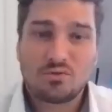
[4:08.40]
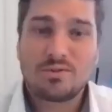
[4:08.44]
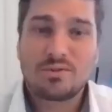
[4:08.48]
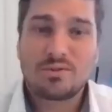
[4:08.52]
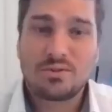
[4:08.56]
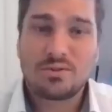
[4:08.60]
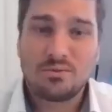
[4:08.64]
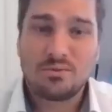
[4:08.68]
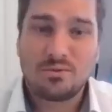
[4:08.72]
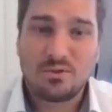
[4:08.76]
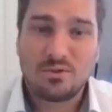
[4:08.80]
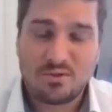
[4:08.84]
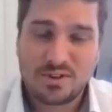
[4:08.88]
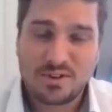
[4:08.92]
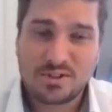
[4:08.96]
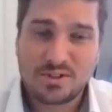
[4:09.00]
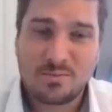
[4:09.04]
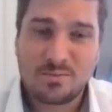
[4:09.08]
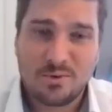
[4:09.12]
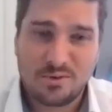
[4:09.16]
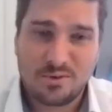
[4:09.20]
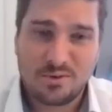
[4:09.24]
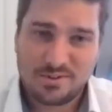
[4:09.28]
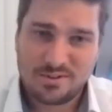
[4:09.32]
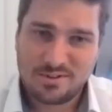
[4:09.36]
through till
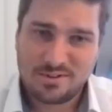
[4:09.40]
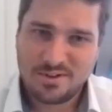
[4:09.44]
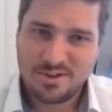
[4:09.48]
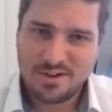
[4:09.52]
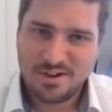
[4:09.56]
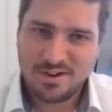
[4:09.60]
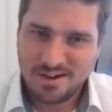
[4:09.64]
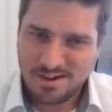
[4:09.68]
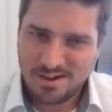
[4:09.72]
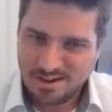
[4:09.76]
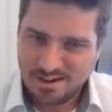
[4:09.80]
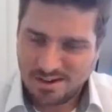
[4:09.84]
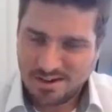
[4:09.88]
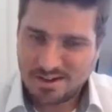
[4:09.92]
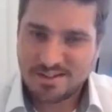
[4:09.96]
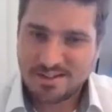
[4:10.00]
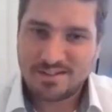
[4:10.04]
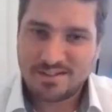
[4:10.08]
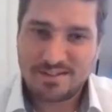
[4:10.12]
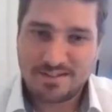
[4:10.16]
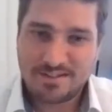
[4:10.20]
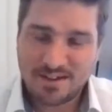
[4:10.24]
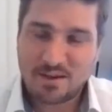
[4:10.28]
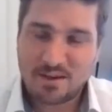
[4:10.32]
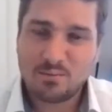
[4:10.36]
Christmas,
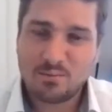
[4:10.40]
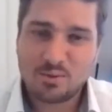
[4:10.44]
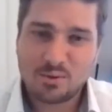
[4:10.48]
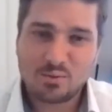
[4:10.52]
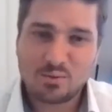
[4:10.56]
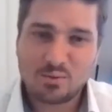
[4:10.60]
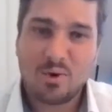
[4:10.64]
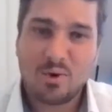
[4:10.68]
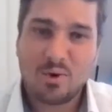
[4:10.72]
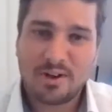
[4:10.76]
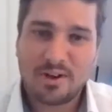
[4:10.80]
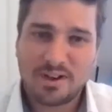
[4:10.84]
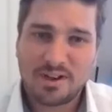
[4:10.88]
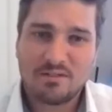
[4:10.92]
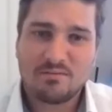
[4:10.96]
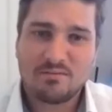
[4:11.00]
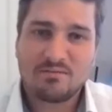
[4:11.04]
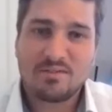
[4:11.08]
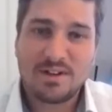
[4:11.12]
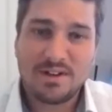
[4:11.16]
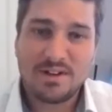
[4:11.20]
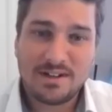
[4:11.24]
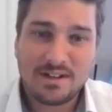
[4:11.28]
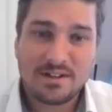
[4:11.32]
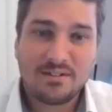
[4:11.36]
that was working
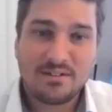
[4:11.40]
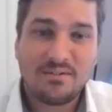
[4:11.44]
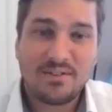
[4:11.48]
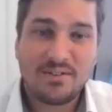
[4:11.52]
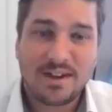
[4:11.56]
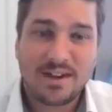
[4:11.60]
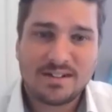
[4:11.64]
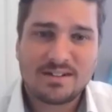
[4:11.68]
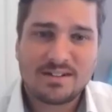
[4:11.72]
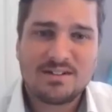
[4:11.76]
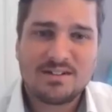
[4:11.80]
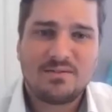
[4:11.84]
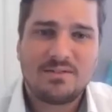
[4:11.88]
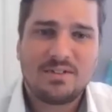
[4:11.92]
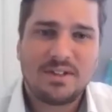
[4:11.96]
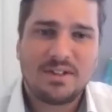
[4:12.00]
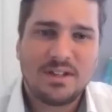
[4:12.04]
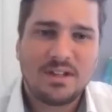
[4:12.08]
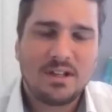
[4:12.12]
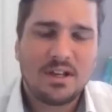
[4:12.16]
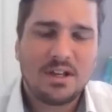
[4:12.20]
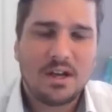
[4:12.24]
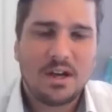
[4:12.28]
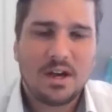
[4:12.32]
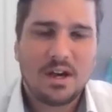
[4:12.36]
really
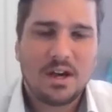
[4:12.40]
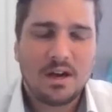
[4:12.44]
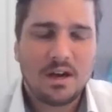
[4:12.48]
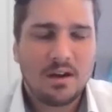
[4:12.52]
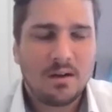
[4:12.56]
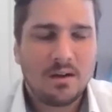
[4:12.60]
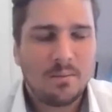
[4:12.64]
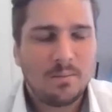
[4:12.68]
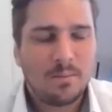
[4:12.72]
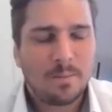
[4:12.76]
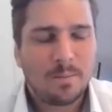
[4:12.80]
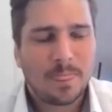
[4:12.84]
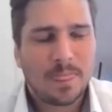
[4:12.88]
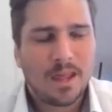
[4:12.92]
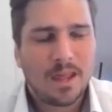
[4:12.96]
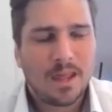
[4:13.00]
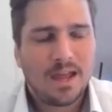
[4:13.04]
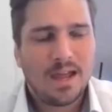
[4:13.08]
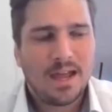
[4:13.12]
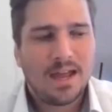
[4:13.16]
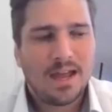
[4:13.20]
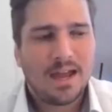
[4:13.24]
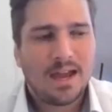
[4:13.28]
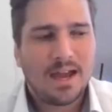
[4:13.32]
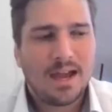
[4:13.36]
effectively.
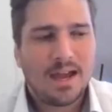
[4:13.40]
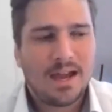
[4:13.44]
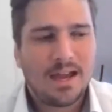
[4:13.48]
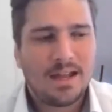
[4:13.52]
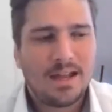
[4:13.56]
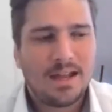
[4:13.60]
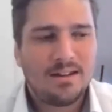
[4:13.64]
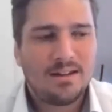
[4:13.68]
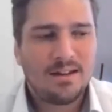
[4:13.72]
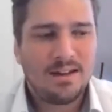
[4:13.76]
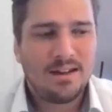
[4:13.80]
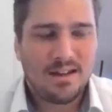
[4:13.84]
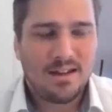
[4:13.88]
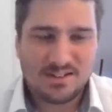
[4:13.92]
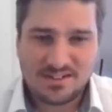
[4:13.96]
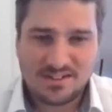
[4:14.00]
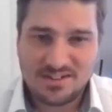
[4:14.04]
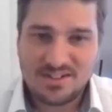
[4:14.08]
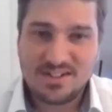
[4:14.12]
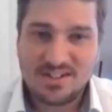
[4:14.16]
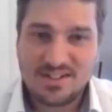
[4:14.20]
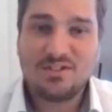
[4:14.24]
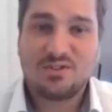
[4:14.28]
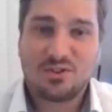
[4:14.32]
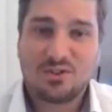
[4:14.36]
And
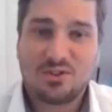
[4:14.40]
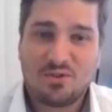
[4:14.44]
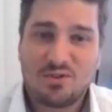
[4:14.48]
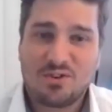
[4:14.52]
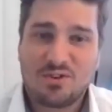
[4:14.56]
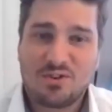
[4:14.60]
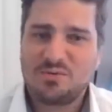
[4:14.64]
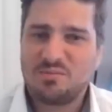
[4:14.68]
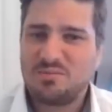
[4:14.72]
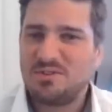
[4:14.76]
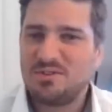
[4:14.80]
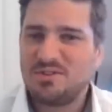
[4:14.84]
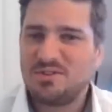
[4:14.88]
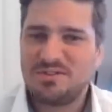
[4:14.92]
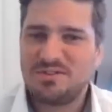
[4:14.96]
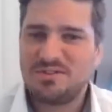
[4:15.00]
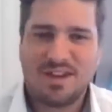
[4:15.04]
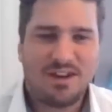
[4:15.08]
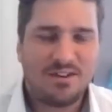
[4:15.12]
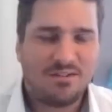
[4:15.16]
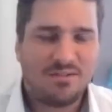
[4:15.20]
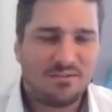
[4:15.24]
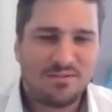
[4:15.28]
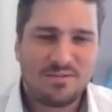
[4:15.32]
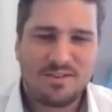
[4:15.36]
since Christmas,
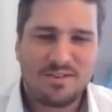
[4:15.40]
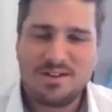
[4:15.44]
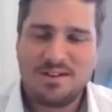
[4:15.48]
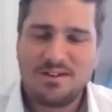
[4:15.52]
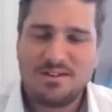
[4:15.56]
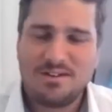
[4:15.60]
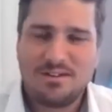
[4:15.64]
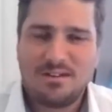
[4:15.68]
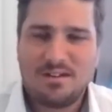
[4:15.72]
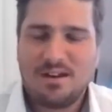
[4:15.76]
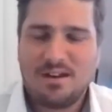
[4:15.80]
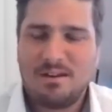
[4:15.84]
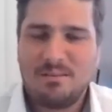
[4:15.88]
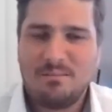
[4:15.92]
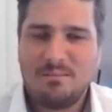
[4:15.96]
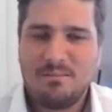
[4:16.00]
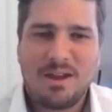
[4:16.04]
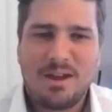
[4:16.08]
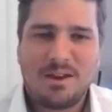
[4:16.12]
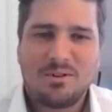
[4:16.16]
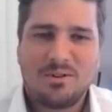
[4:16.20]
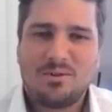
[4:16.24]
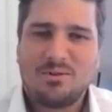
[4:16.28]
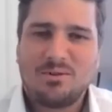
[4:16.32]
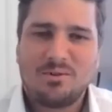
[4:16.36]
every
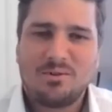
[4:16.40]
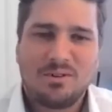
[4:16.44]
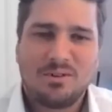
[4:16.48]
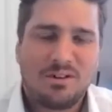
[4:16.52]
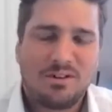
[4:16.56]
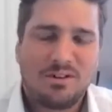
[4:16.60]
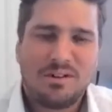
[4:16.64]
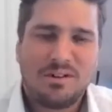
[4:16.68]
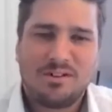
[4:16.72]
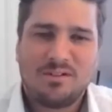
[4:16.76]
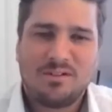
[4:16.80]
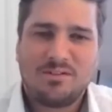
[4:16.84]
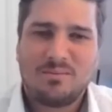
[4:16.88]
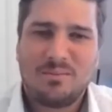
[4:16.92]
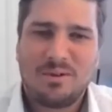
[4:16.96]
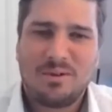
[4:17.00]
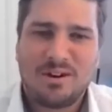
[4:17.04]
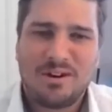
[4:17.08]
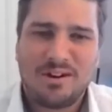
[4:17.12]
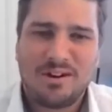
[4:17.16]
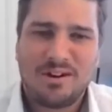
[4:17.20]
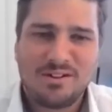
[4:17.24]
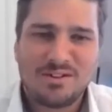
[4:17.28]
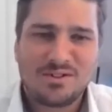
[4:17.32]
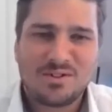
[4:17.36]
medical client of
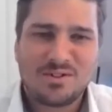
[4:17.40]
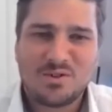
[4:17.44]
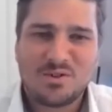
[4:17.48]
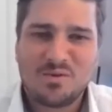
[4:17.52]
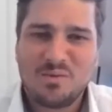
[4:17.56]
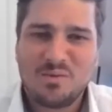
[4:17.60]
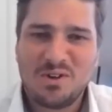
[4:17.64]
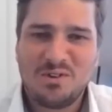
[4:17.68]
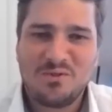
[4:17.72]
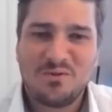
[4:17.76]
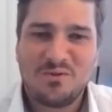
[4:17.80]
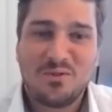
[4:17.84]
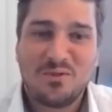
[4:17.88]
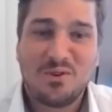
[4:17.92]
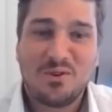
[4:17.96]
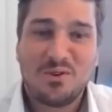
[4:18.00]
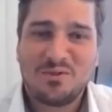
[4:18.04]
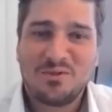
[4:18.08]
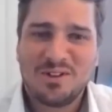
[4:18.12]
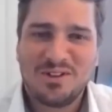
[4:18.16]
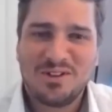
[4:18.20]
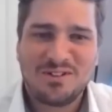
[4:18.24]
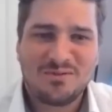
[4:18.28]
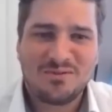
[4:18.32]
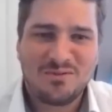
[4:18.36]
mine has just been
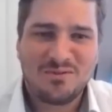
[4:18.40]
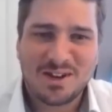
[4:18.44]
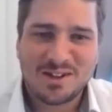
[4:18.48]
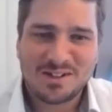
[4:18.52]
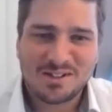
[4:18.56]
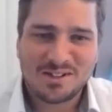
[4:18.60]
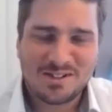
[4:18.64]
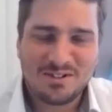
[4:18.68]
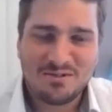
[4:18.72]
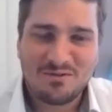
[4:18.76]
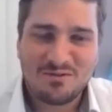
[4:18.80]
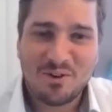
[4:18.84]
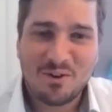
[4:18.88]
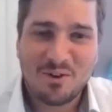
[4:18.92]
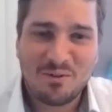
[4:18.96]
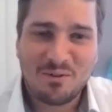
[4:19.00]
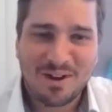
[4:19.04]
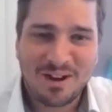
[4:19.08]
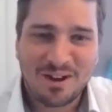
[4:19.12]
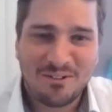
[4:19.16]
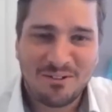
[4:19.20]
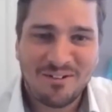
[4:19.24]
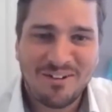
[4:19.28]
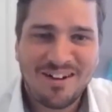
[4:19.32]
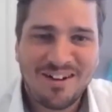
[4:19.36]
involved in vaccine
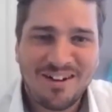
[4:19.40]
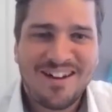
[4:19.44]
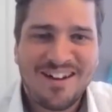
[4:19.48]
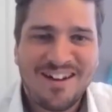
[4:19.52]
rollout.